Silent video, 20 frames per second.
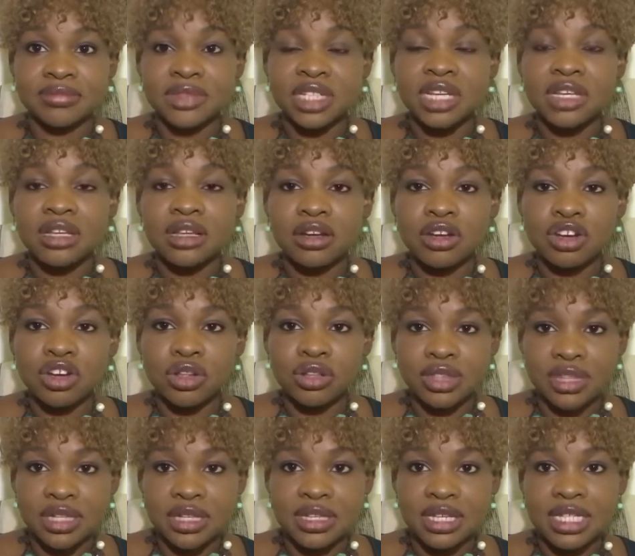
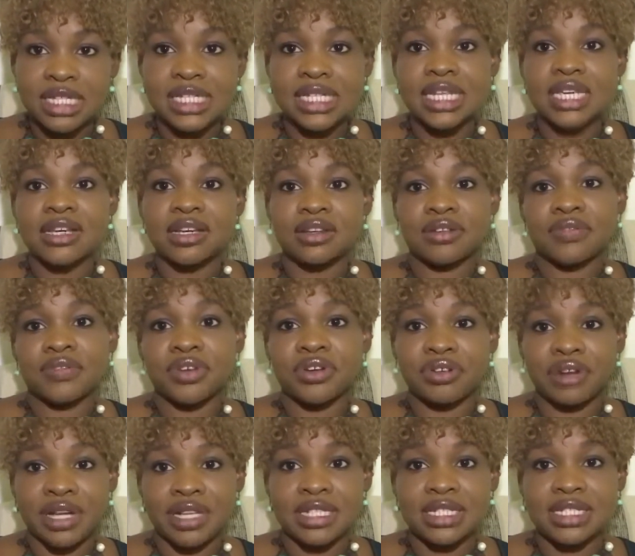Nothing is taken for
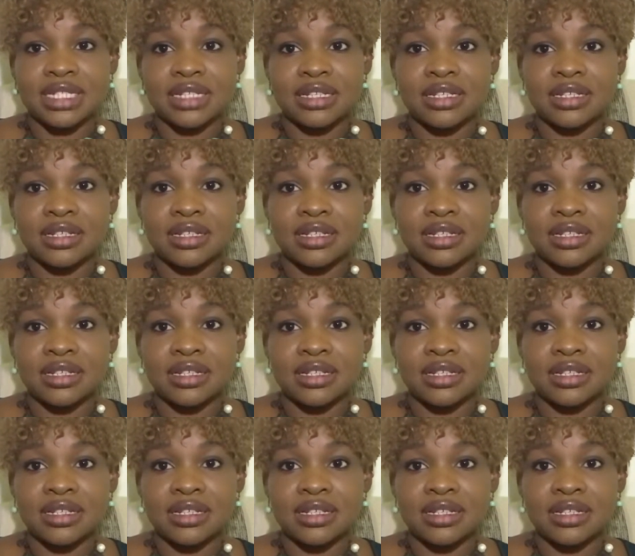granted.